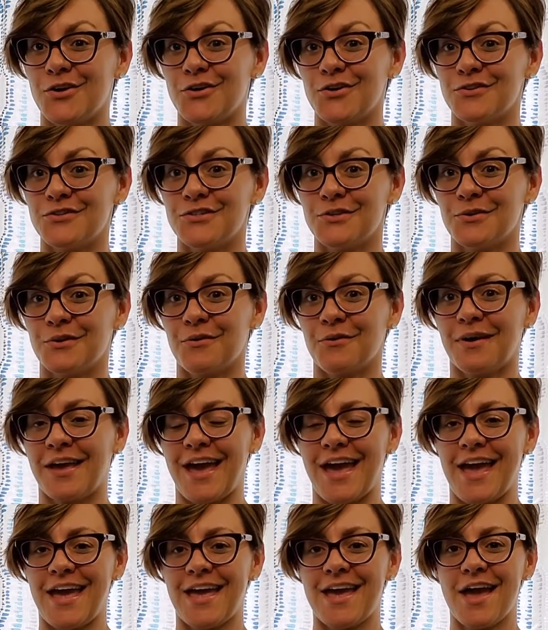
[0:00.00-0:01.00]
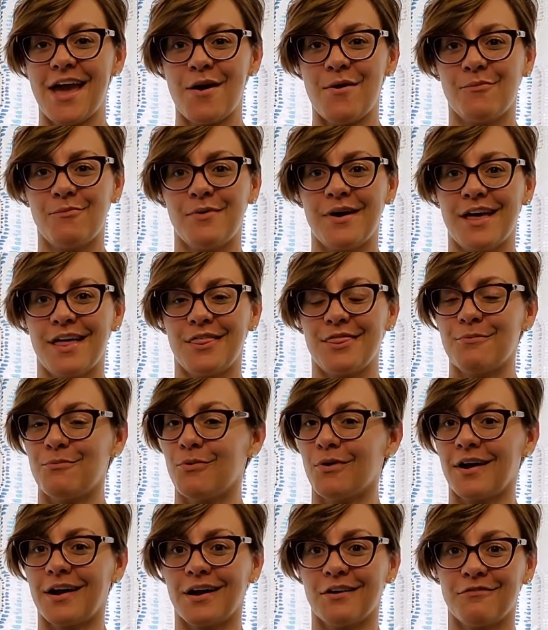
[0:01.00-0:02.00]
you're doing okay with
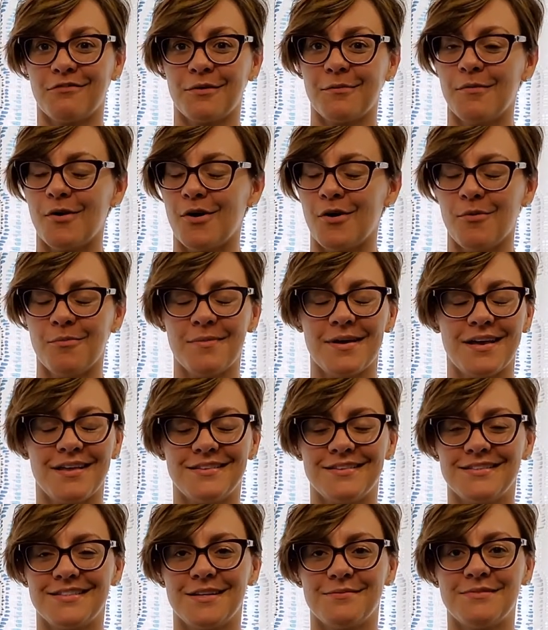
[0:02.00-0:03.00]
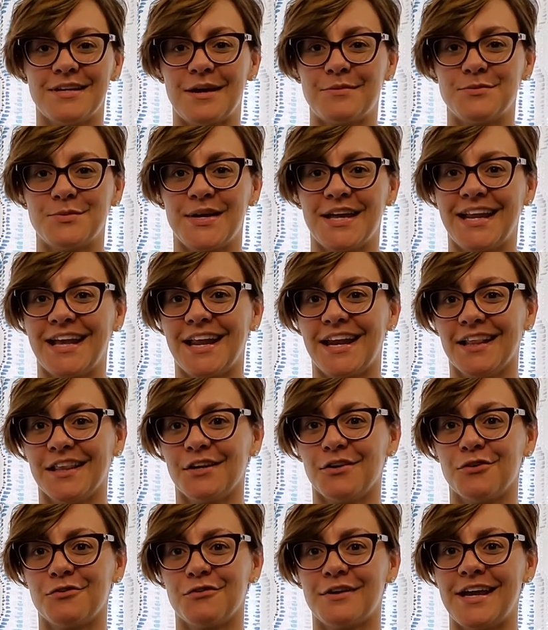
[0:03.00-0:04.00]
working from home. Sometimes we gotta get a
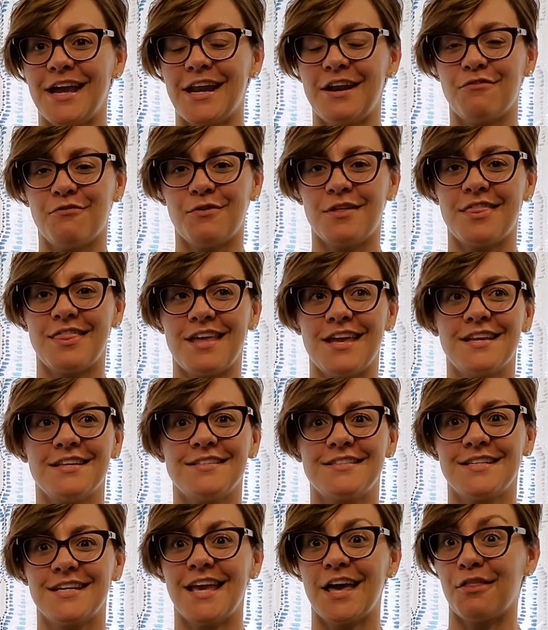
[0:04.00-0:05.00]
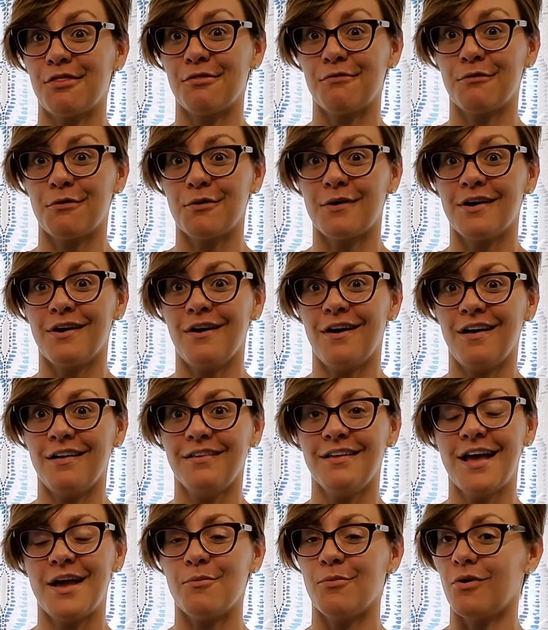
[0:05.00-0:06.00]
little creative with things to get through it
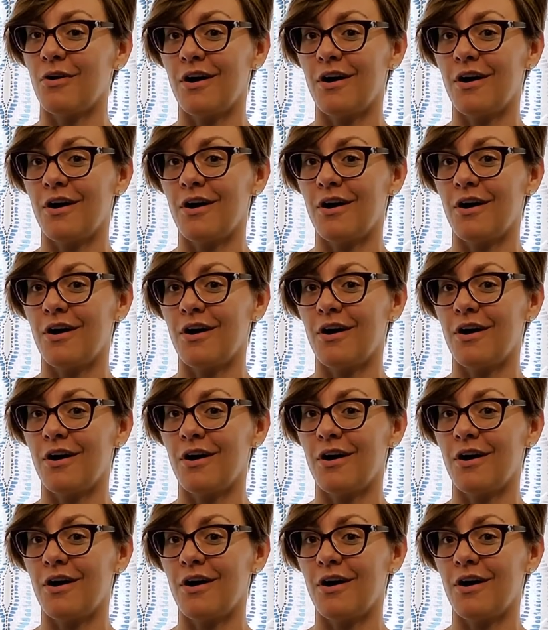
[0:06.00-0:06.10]
all, and we're